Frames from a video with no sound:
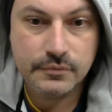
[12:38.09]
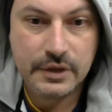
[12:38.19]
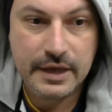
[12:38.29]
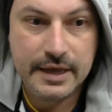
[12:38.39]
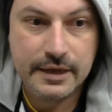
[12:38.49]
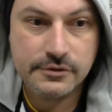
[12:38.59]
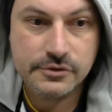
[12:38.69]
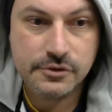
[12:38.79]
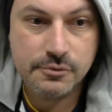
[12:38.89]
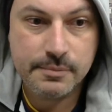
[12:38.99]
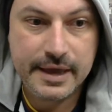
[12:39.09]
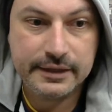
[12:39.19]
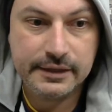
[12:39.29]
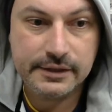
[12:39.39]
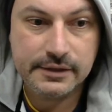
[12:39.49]
Okay, zoom
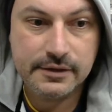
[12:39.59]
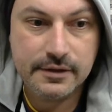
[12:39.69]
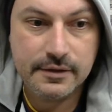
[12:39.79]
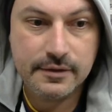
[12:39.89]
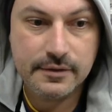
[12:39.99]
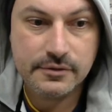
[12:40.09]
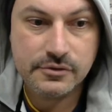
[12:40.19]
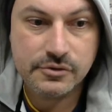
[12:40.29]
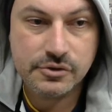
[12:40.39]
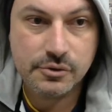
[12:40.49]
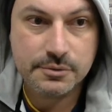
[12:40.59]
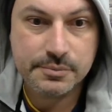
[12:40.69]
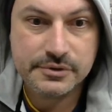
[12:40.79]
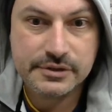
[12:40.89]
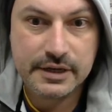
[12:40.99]
back in to
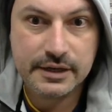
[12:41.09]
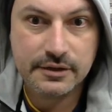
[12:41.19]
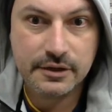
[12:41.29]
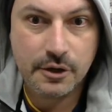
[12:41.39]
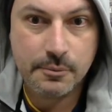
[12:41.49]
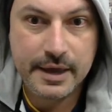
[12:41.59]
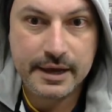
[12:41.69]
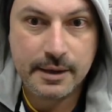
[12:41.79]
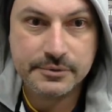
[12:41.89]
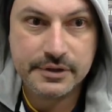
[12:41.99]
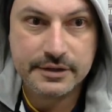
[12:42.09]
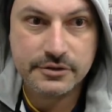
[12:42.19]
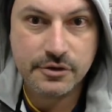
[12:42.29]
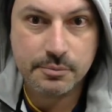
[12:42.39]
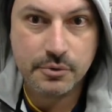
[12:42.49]
200%, go back up to that
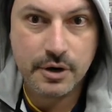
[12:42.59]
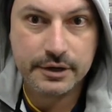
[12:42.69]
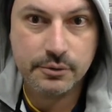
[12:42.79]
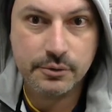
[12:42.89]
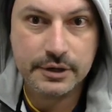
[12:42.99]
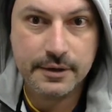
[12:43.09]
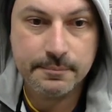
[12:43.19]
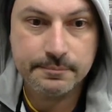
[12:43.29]
top right corner.